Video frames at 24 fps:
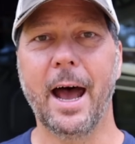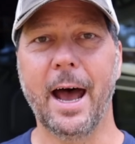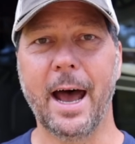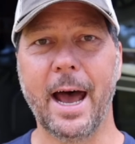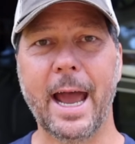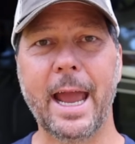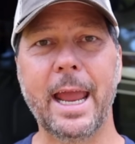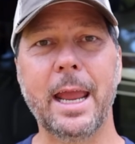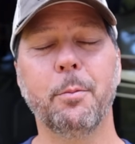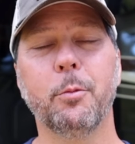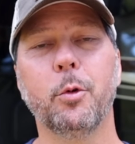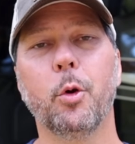
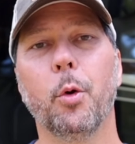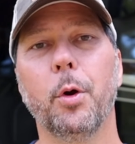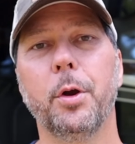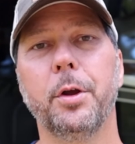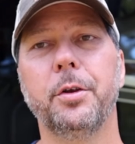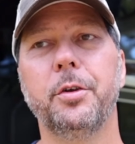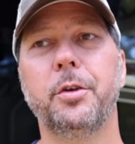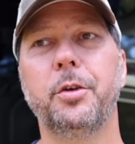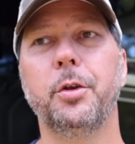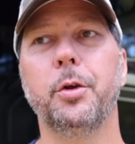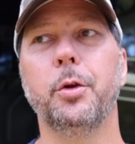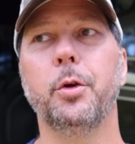I am
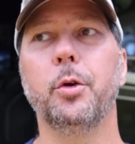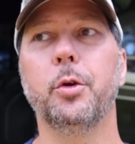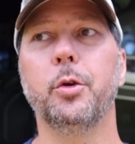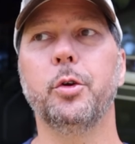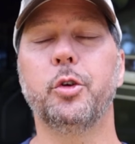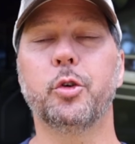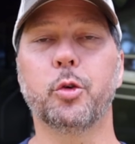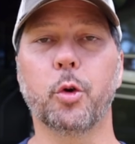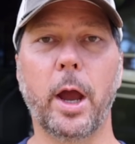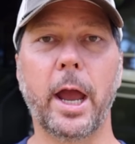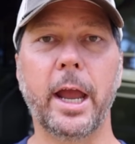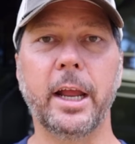going to
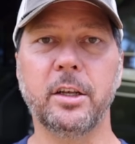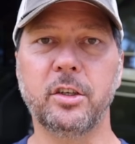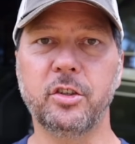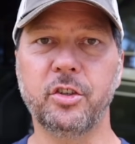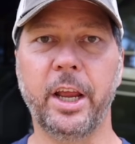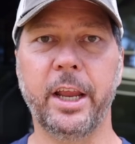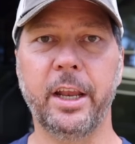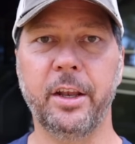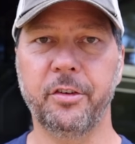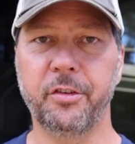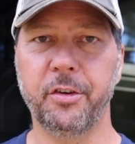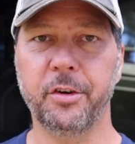try
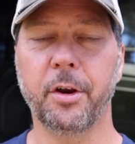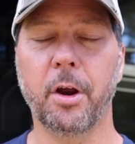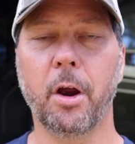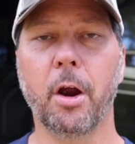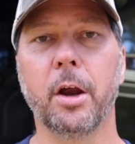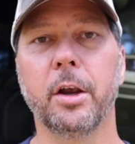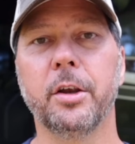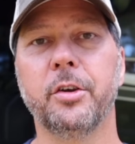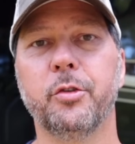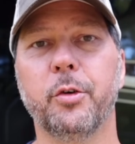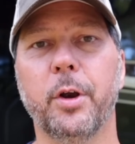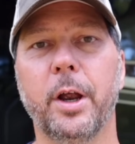changing
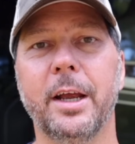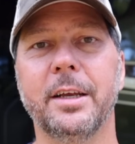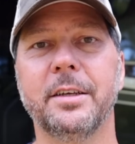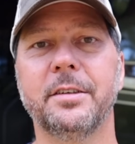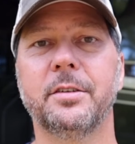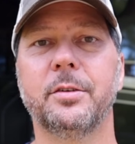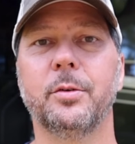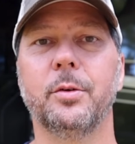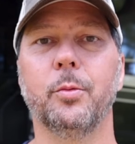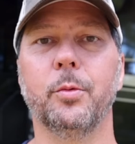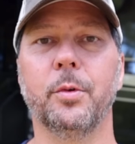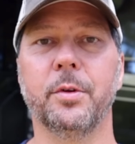our
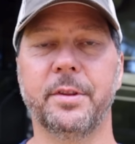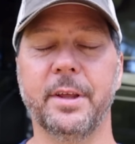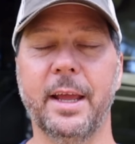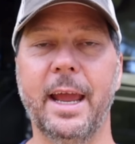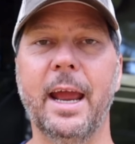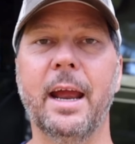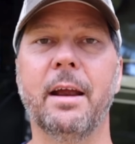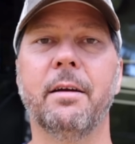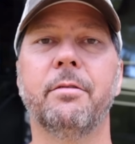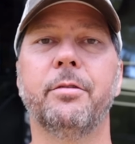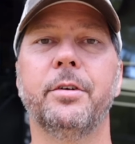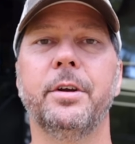address with
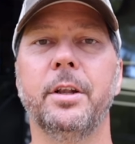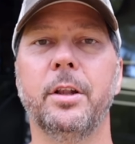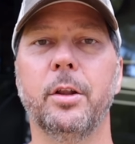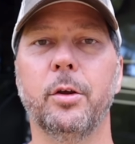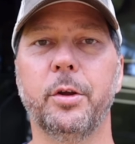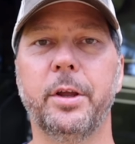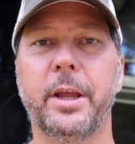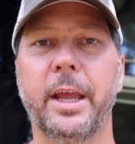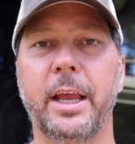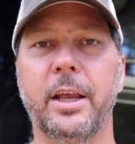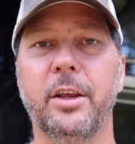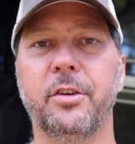every
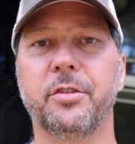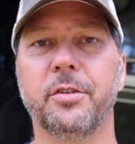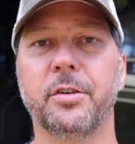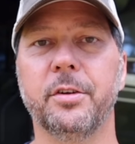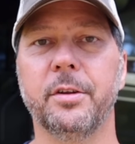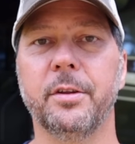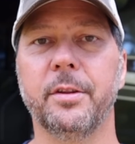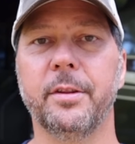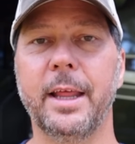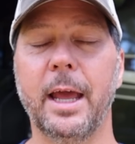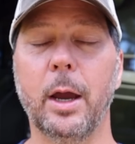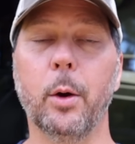
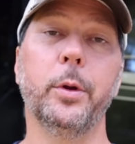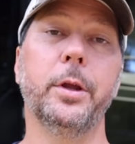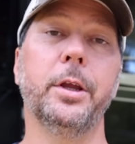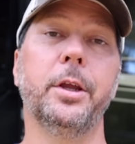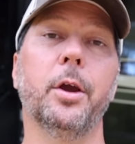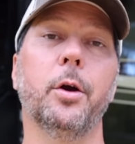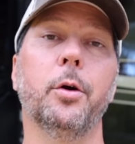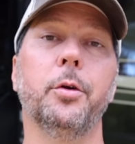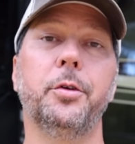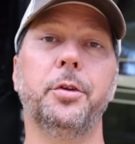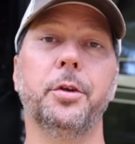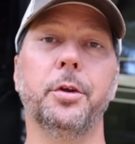location that we
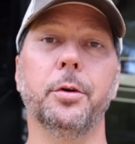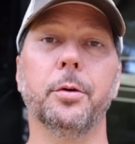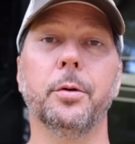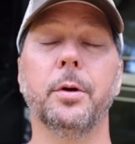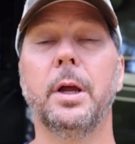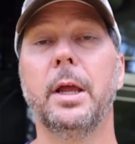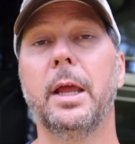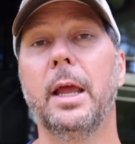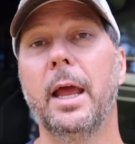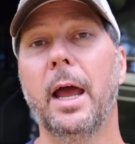go to.